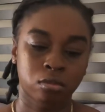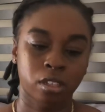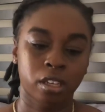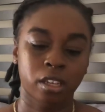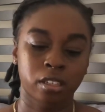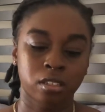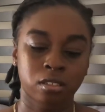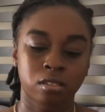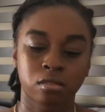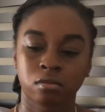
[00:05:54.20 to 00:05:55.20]
it
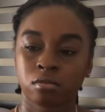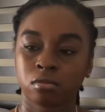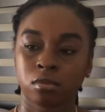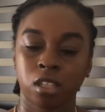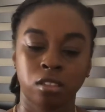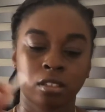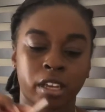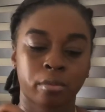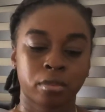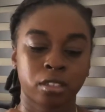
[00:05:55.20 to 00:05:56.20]
has a little
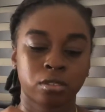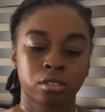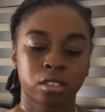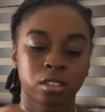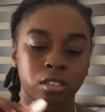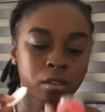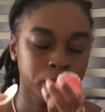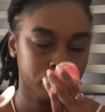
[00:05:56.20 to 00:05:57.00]
cap that goes at the top.